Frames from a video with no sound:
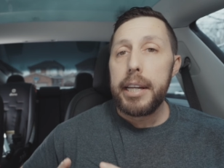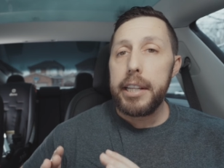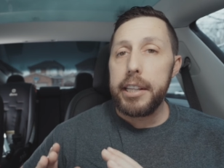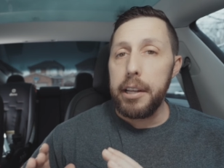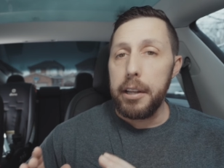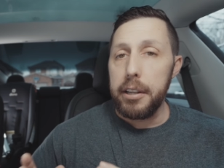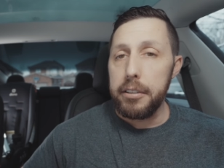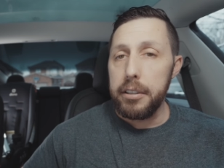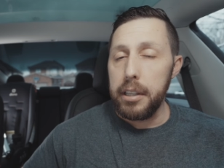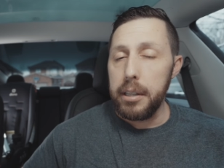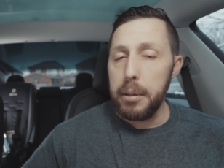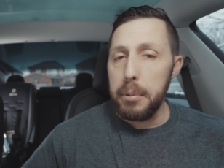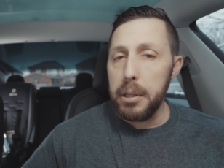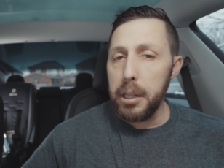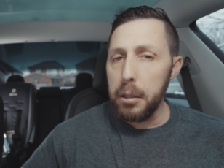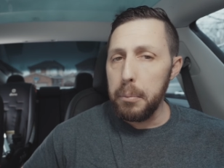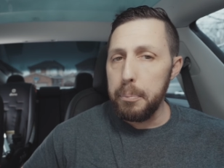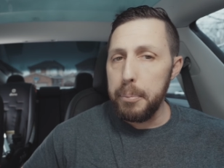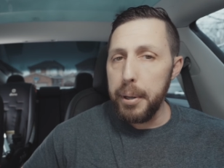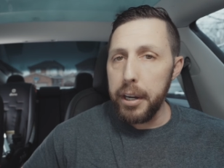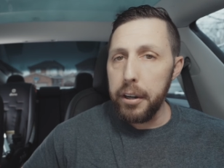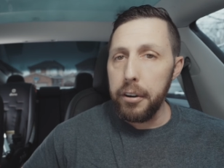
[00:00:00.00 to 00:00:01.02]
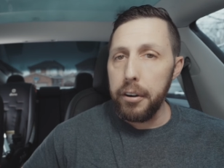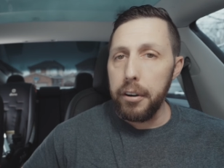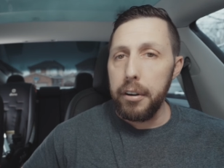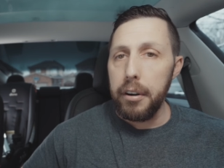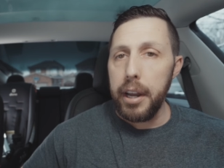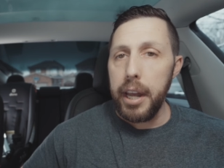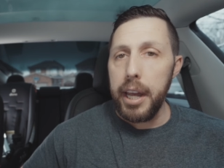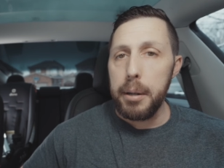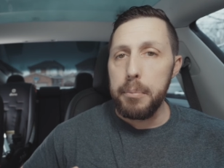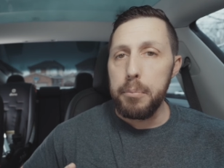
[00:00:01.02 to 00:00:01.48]
It's a little
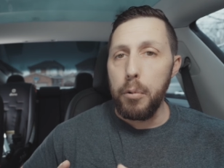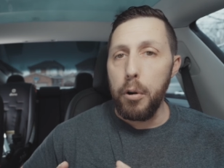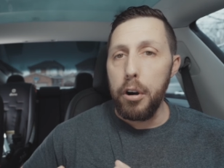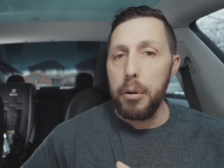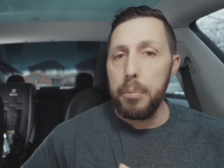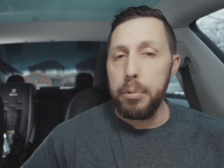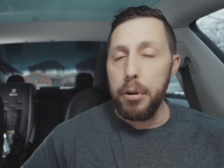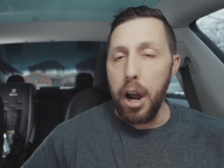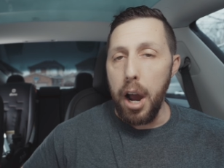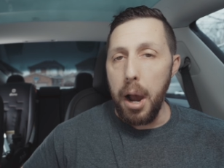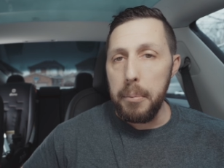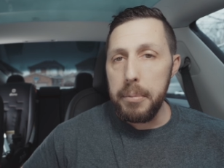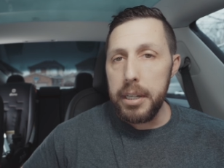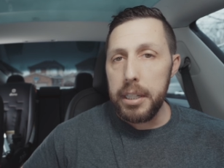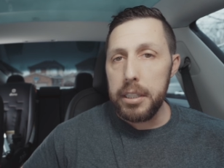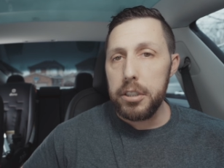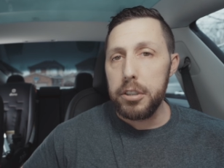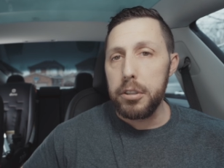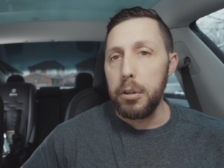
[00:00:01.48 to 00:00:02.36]
bigger and more prominent,